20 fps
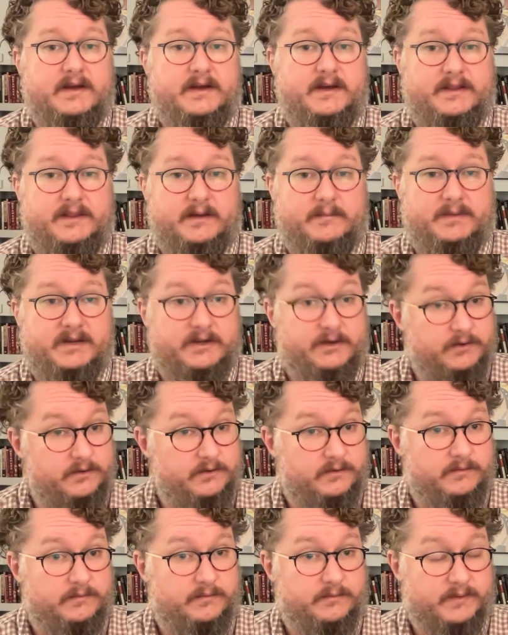There'll be
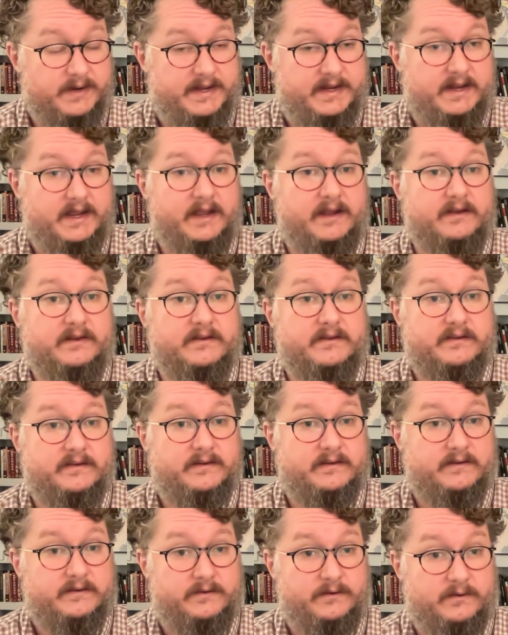new readings
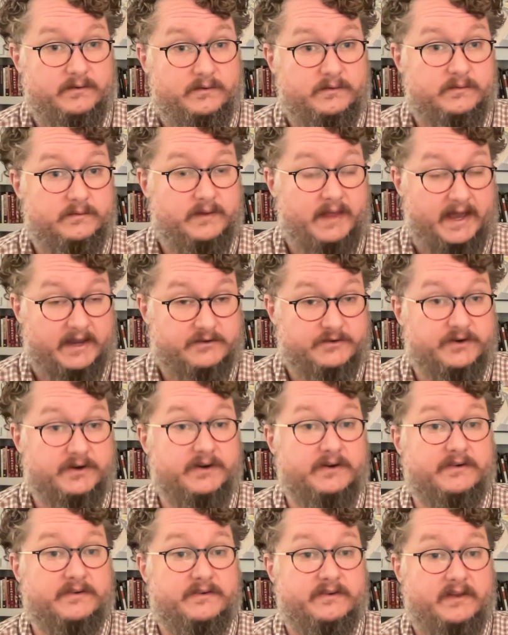new
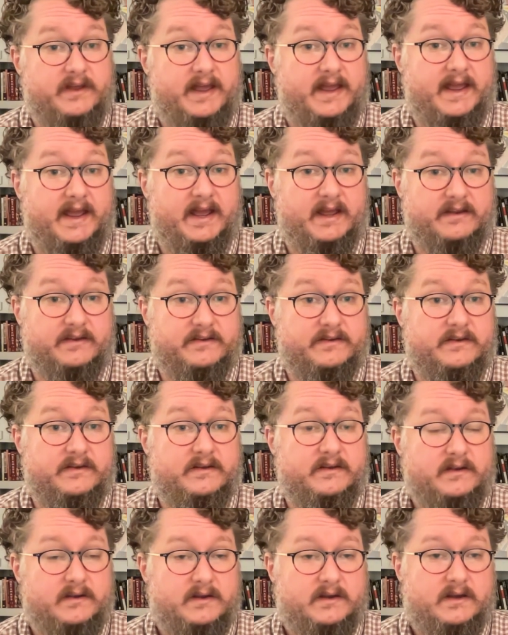lectures, and
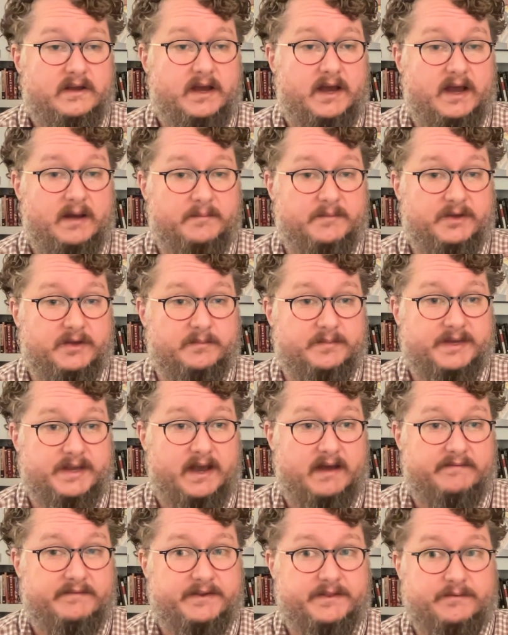um, you'll be
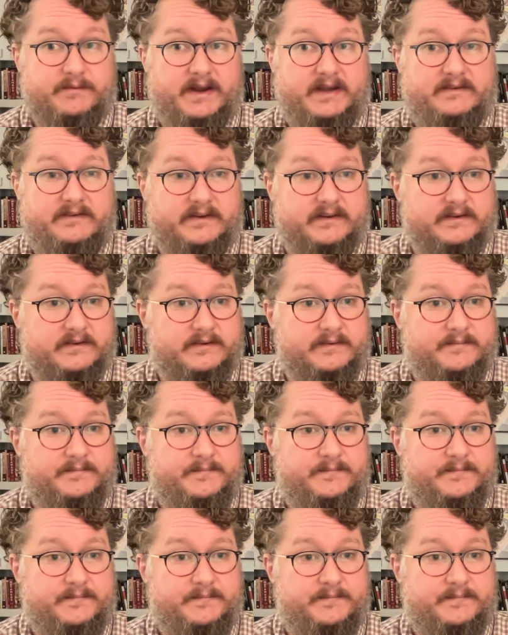off to the races.